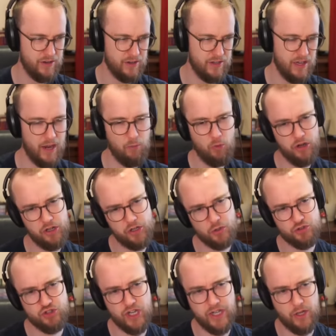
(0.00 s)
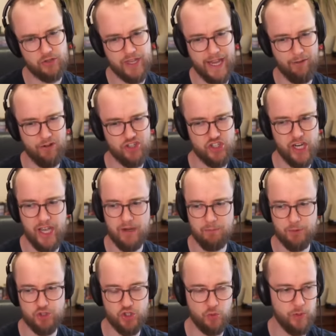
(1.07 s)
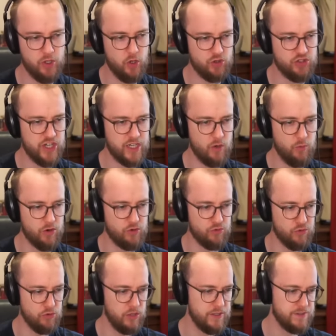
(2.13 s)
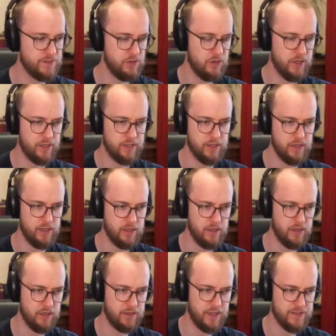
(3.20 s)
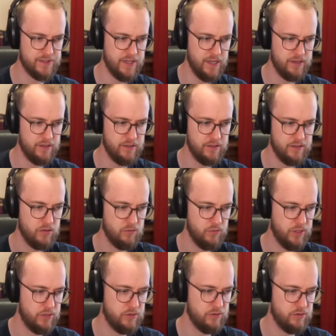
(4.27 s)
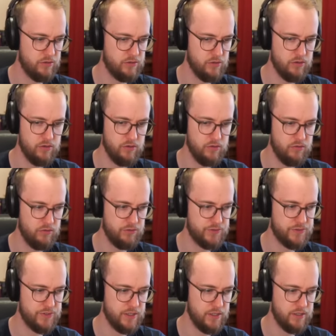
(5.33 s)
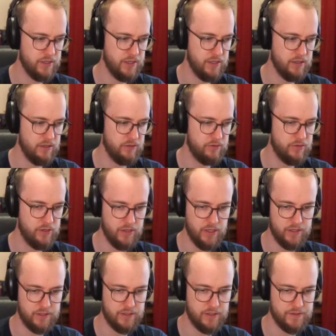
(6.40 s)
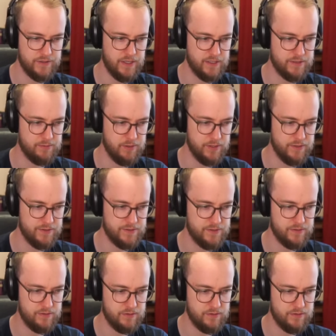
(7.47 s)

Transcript: I want to go check out Karazhan, but should we go check out where Gruul is? Or like Kazzak? We could go take a look at Kazzak's place.